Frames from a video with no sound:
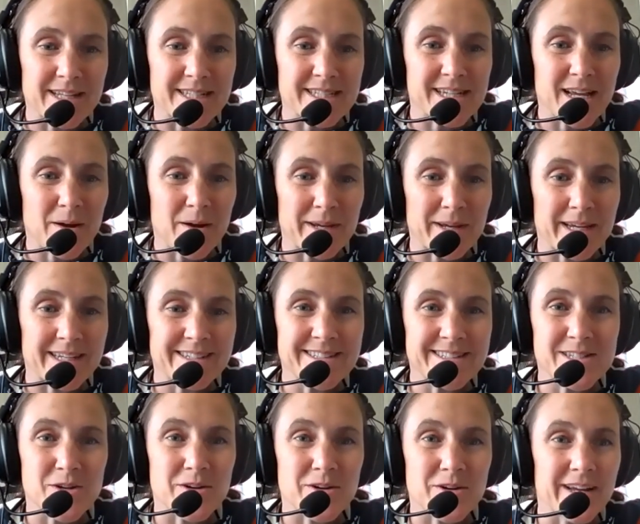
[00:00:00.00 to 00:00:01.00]
that's come in.
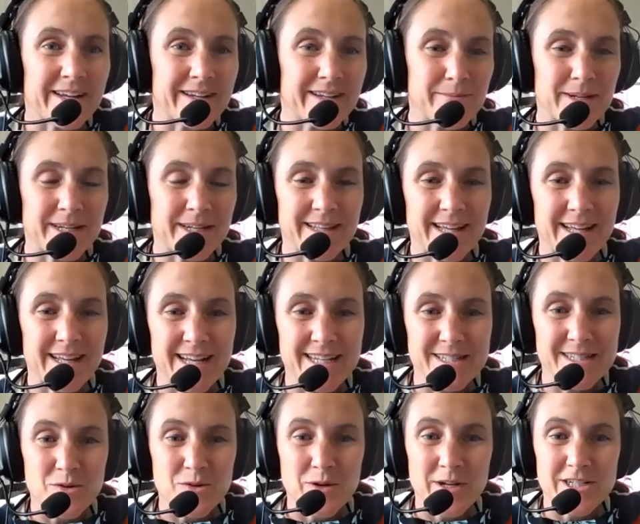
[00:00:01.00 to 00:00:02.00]
So anybody that
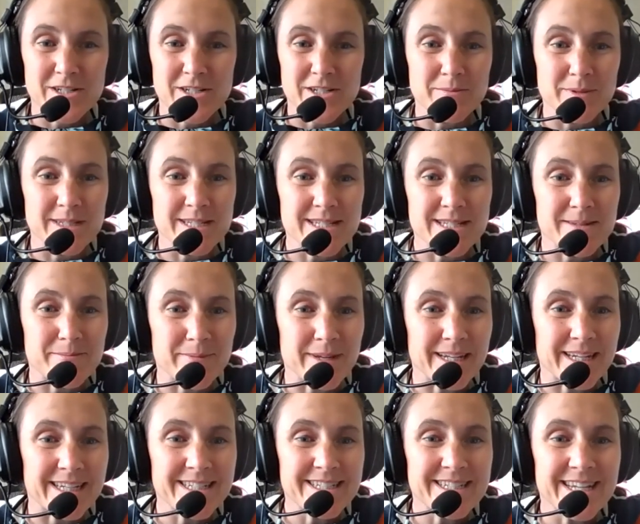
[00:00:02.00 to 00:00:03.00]
has a question, please
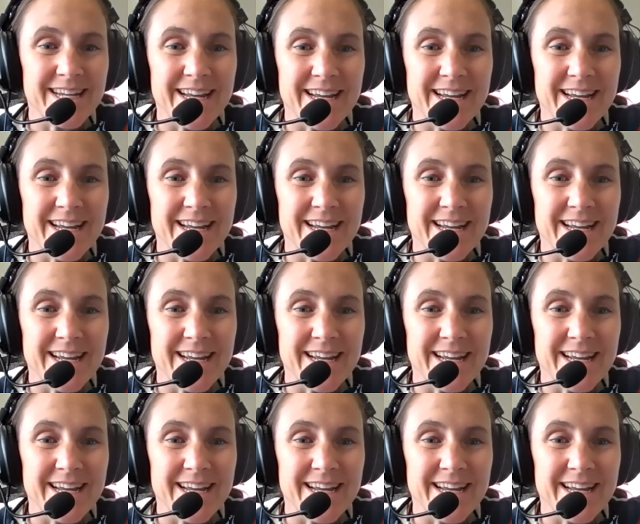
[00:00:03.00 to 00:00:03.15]
submit it.